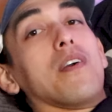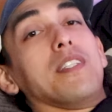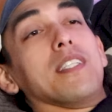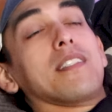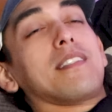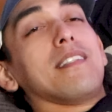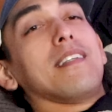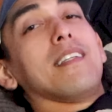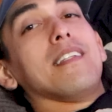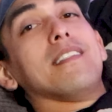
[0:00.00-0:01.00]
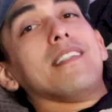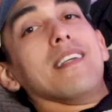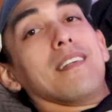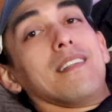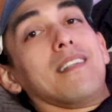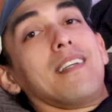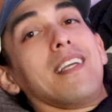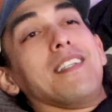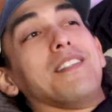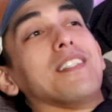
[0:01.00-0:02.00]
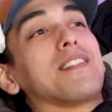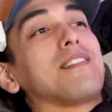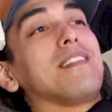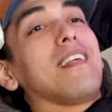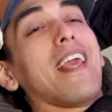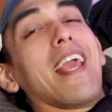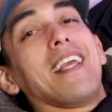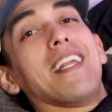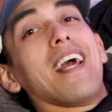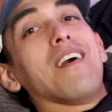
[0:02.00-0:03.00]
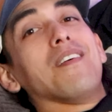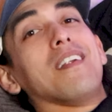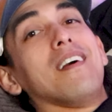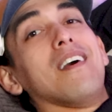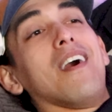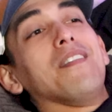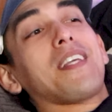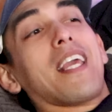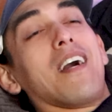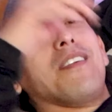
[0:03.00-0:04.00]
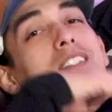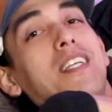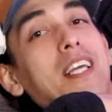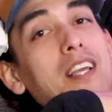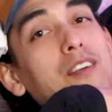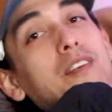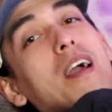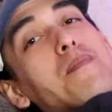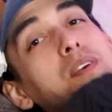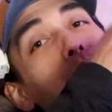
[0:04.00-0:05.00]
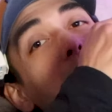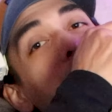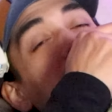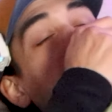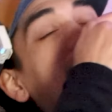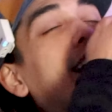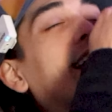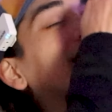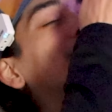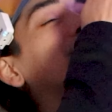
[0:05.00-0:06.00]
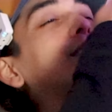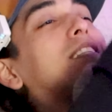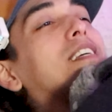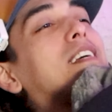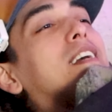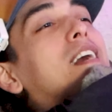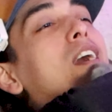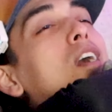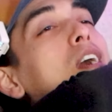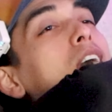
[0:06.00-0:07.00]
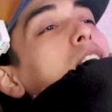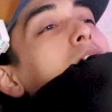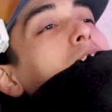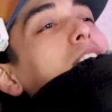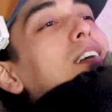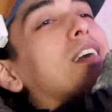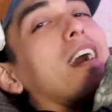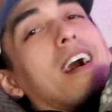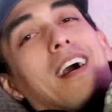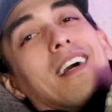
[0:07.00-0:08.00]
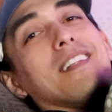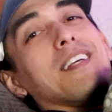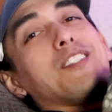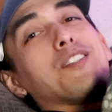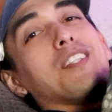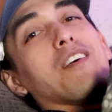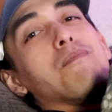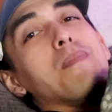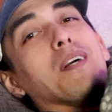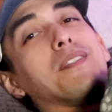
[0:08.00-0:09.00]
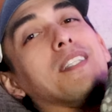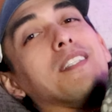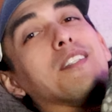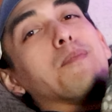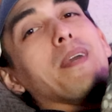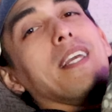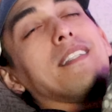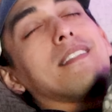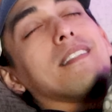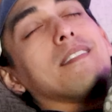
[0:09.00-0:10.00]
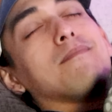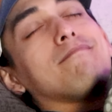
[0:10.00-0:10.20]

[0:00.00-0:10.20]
are just chill and you're just hanging out on the couch, grab your whoobie and just uh, let yourself melt into space.